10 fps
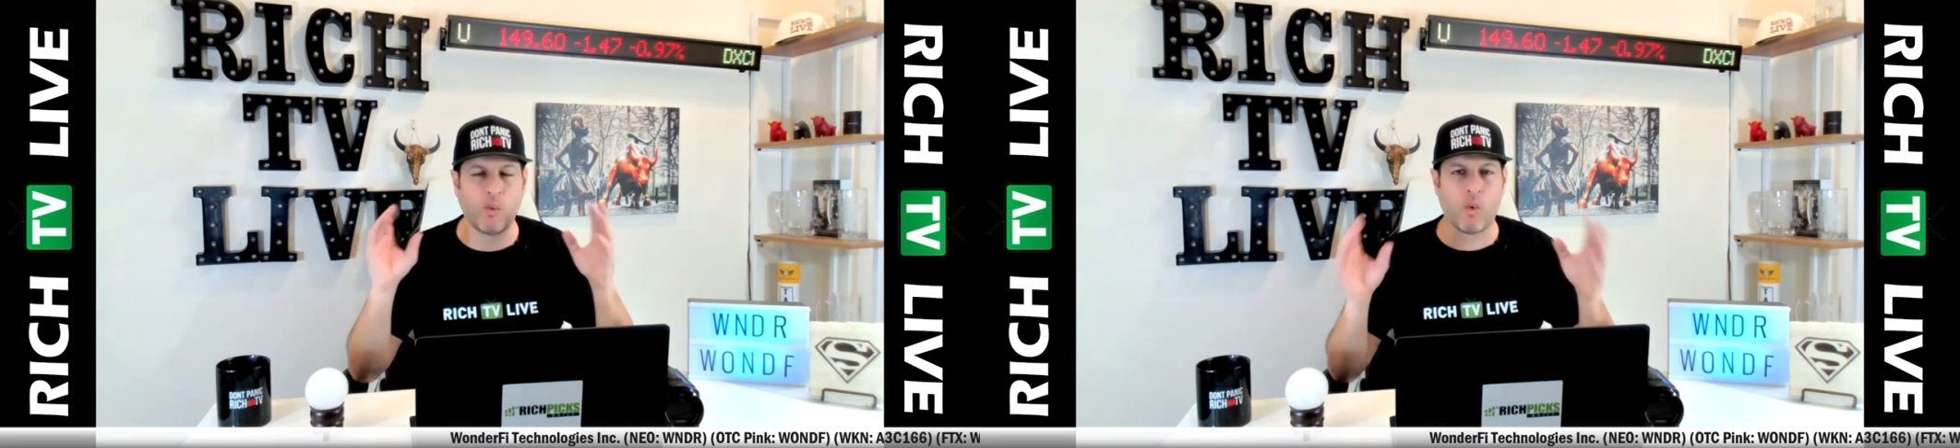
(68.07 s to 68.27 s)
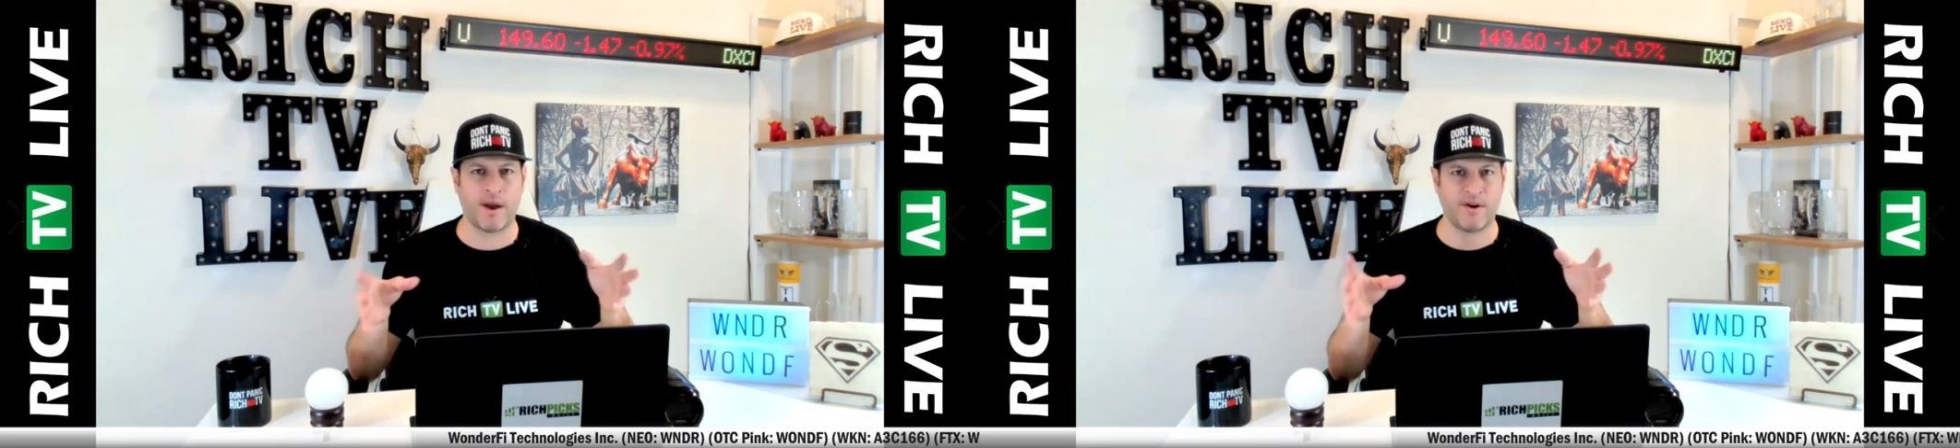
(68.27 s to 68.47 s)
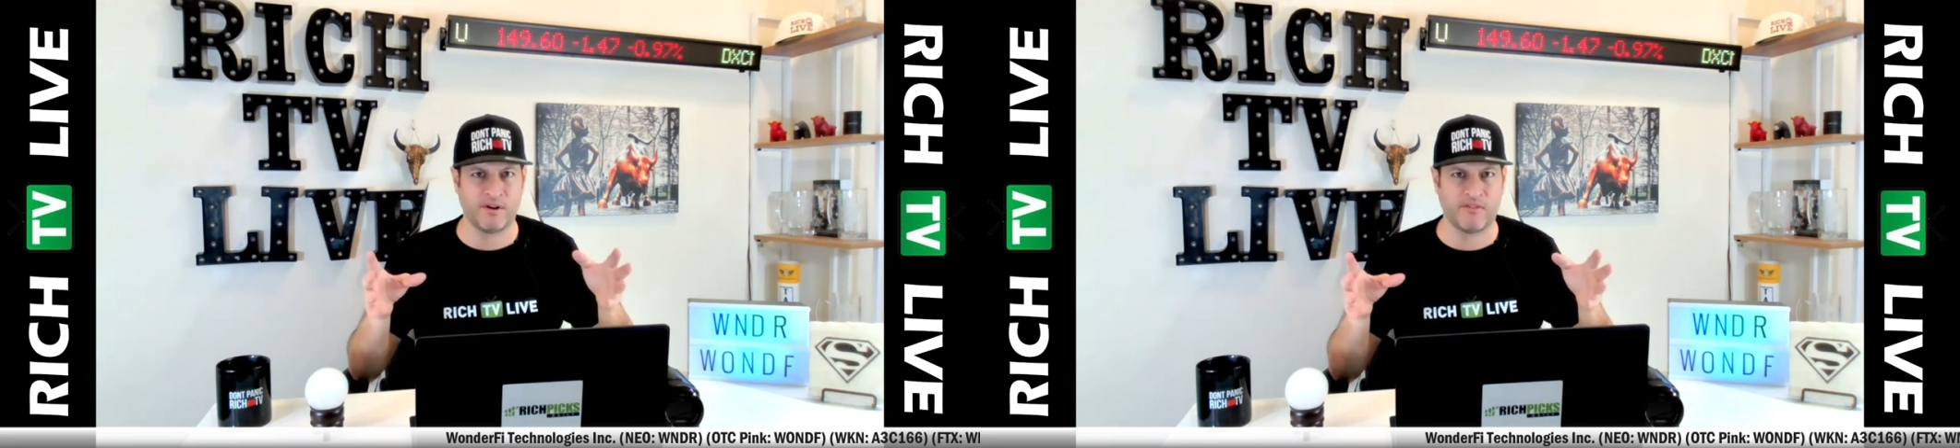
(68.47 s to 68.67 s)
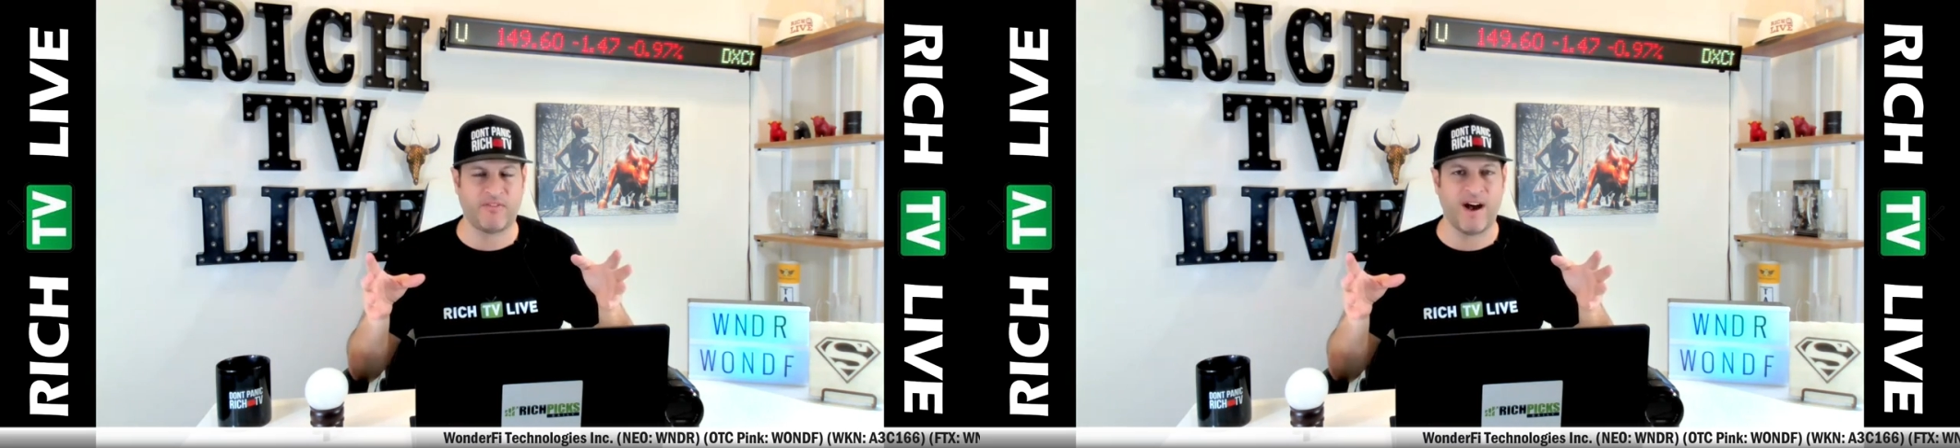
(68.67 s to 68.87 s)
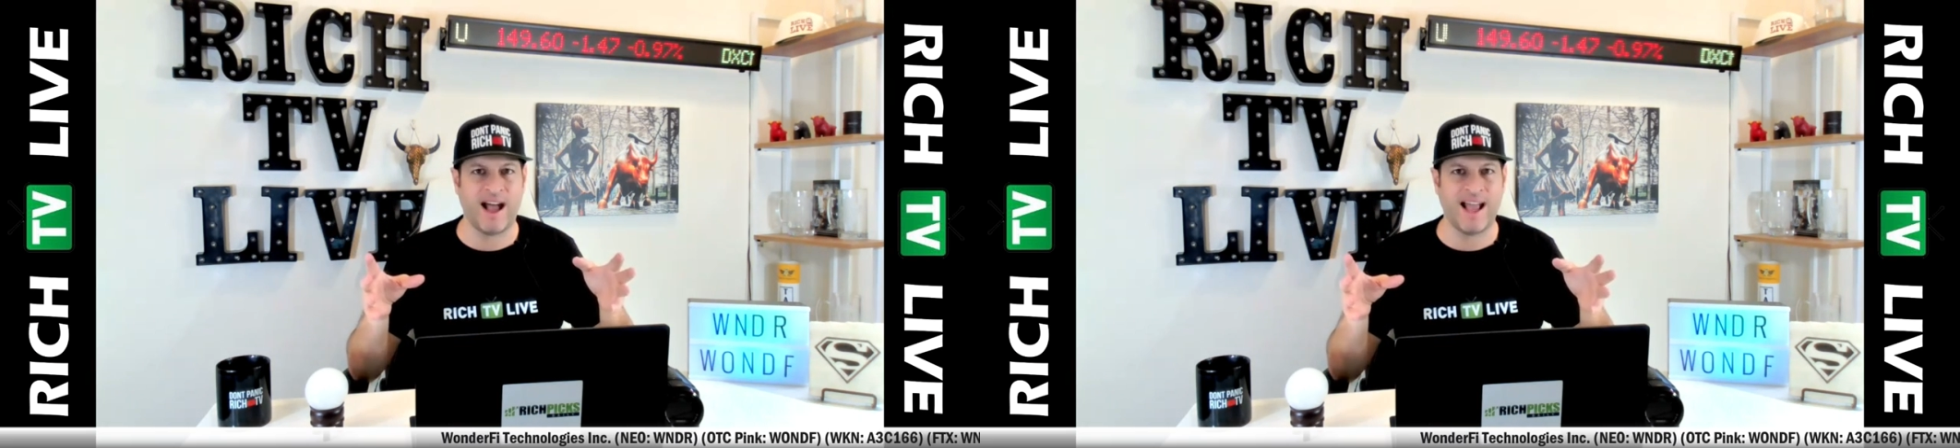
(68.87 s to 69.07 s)

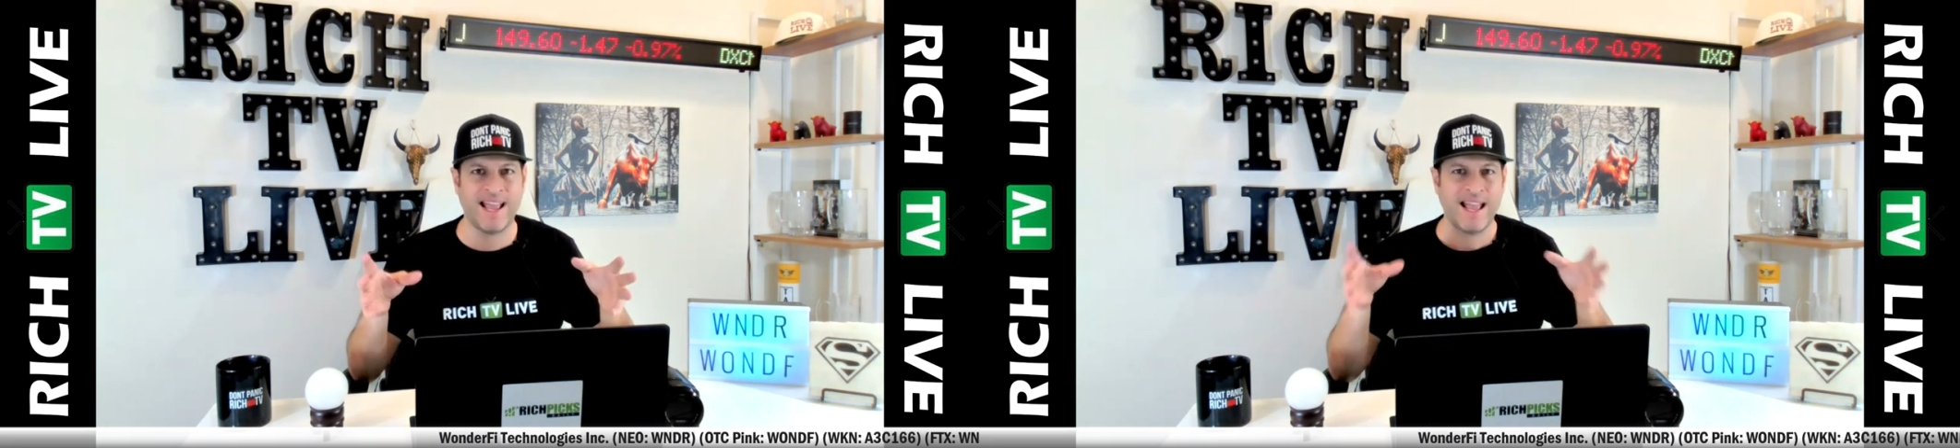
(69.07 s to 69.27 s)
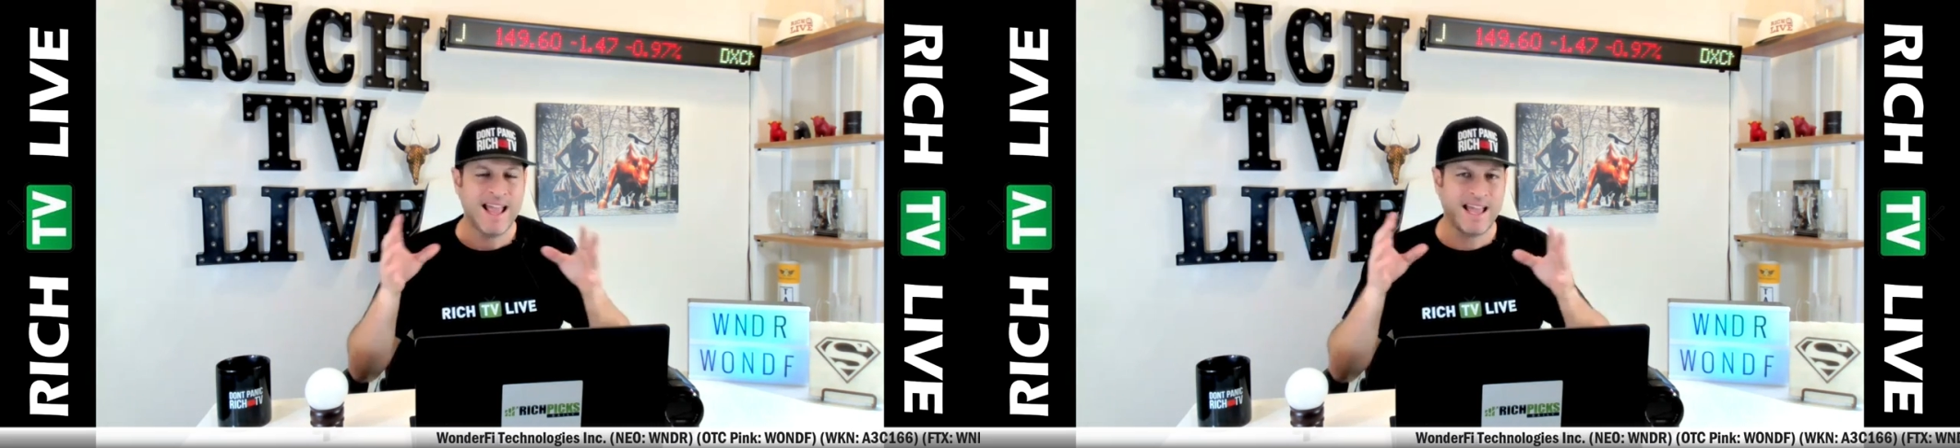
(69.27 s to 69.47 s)
WonderFi